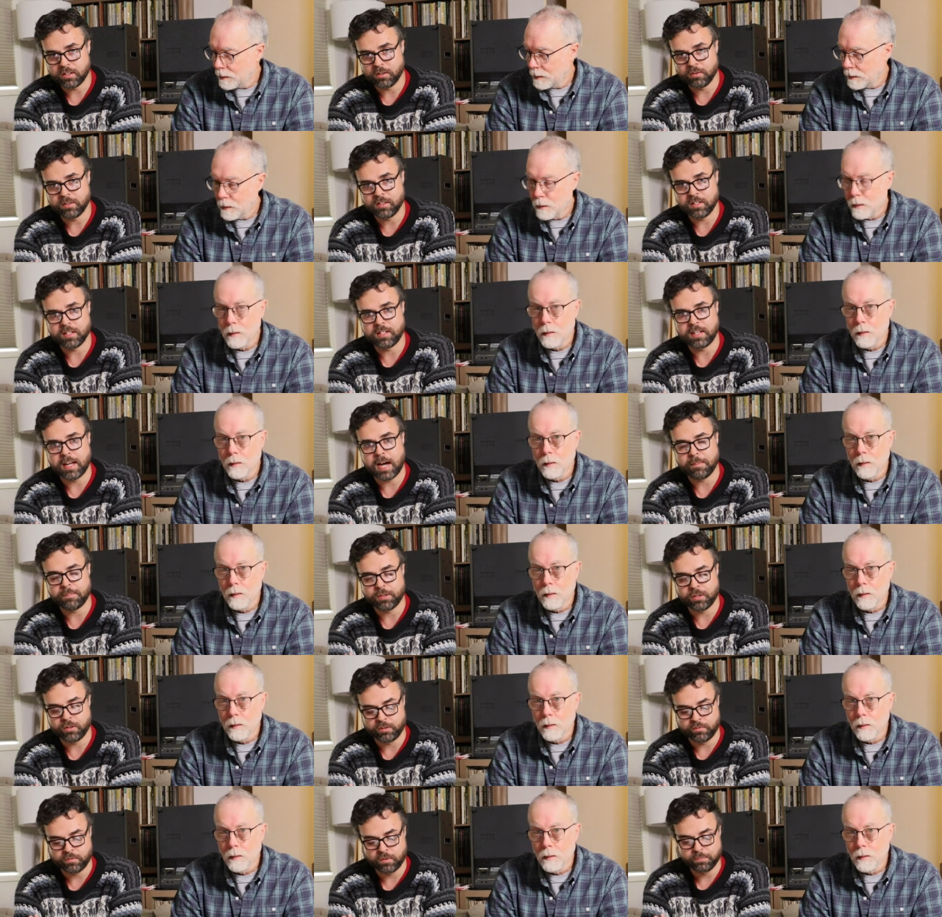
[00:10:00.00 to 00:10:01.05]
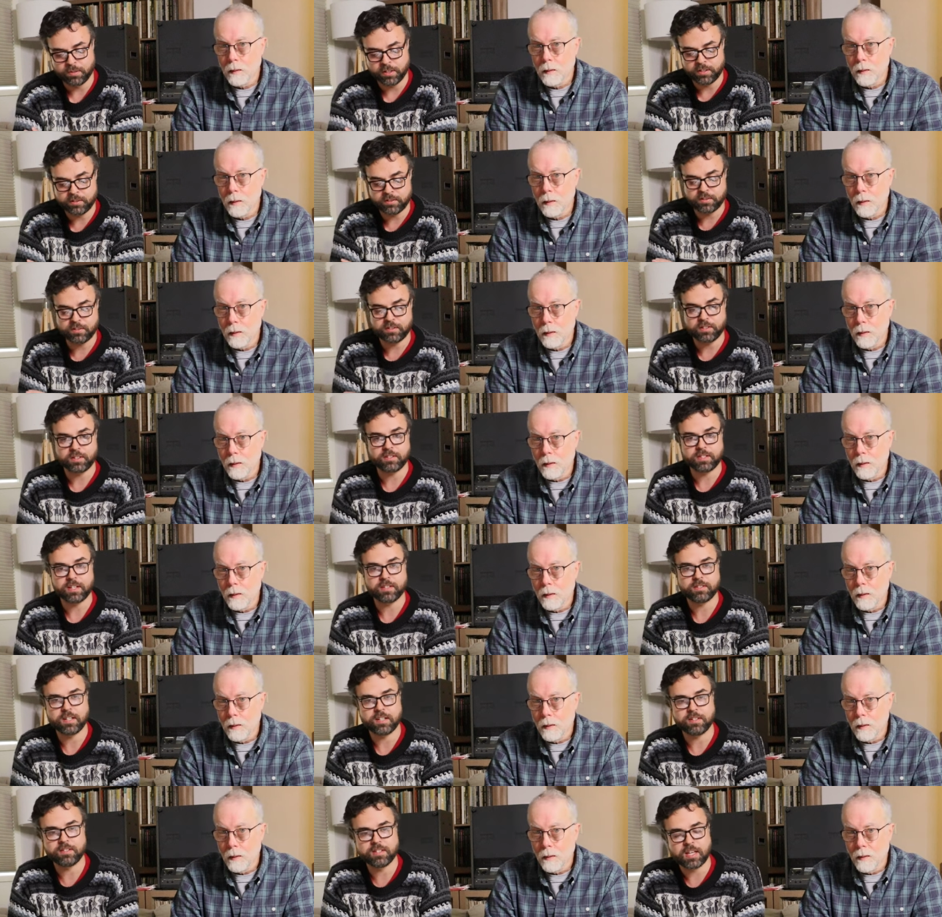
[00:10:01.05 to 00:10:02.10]
Speaker 1: go in the adapter and replace the
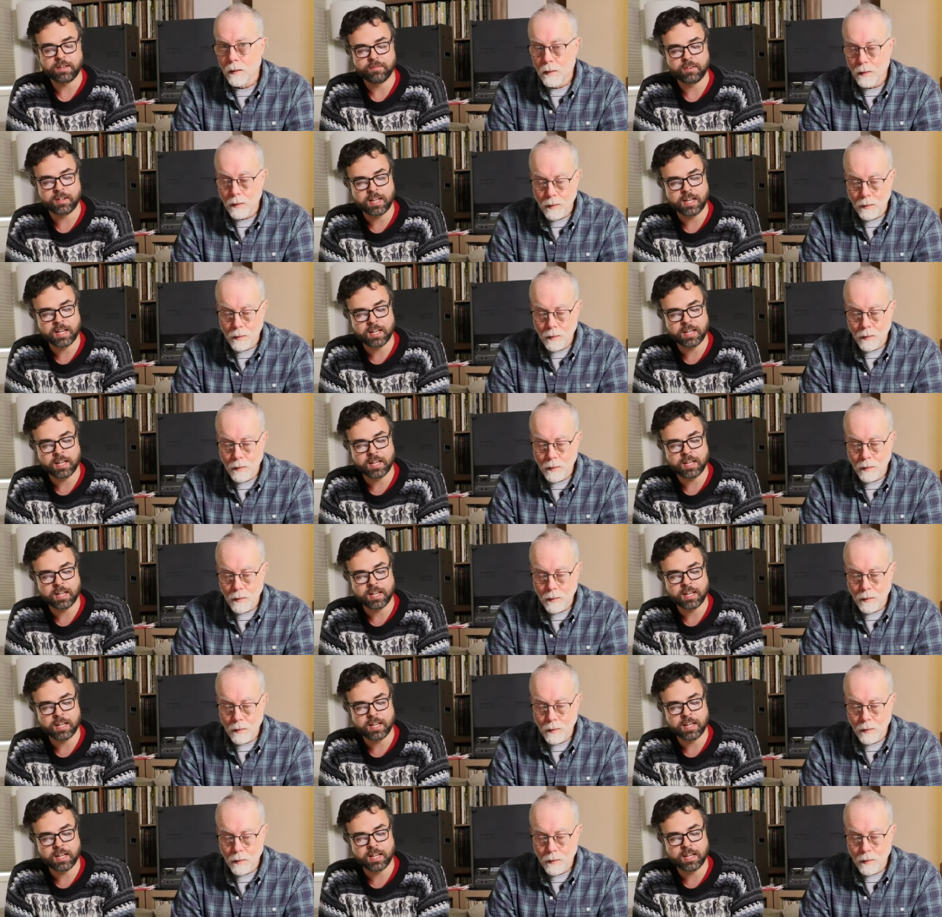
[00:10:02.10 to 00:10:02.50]
6SN7.